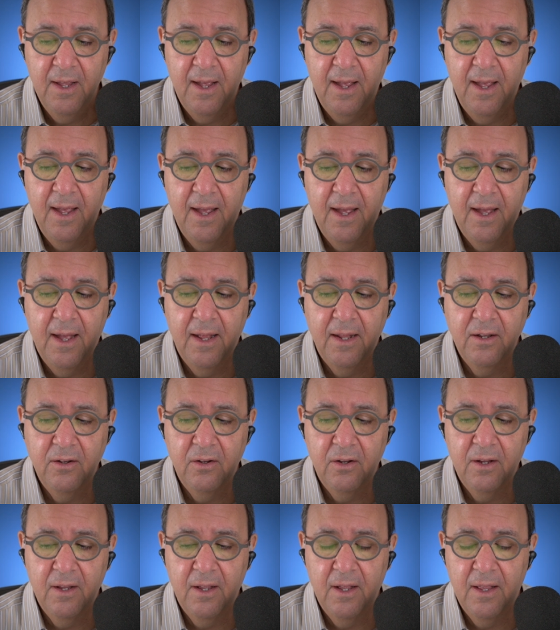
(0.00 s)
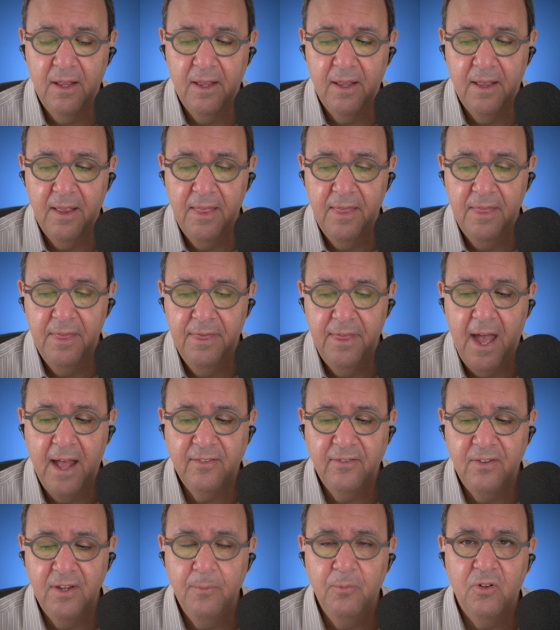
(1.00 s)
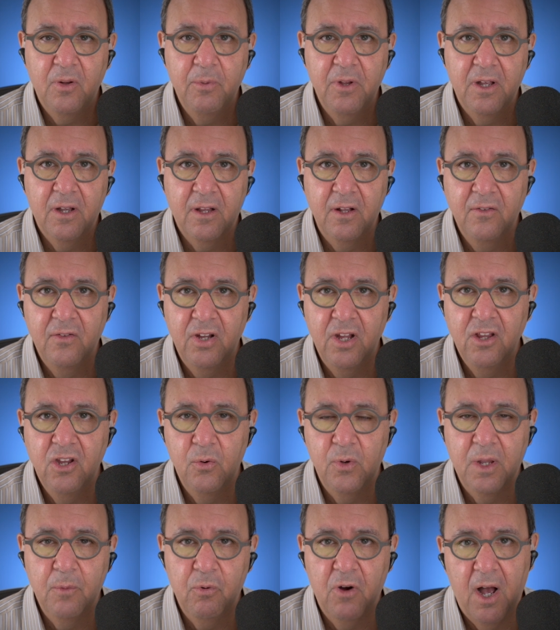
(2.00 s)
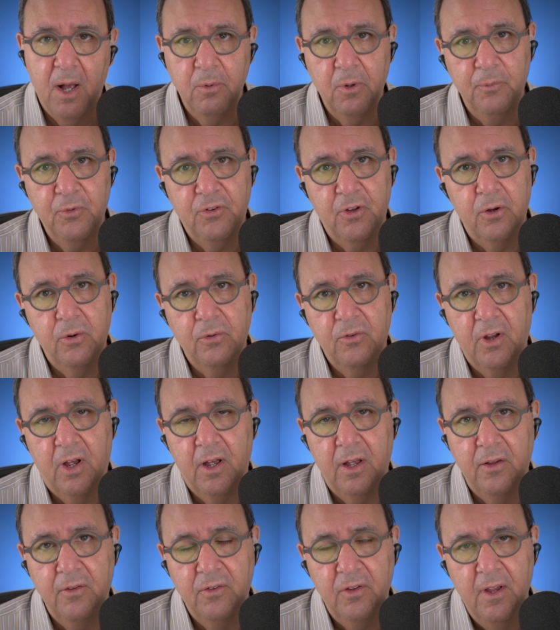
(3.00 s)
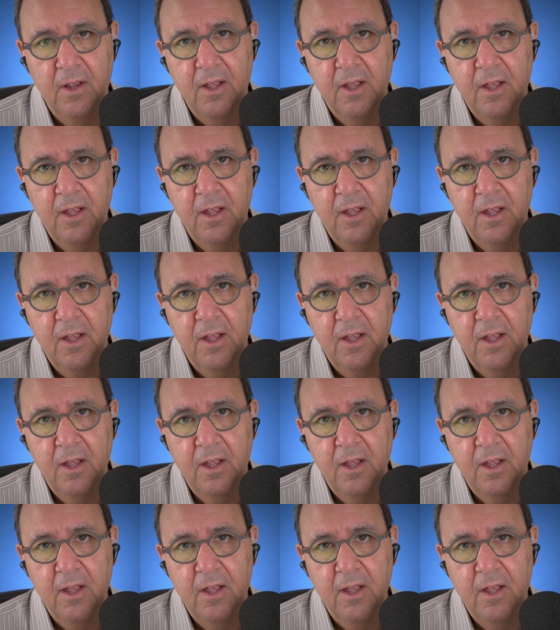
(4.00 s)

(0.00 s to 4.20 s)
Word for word: And that seems to be a continuing problem. So, does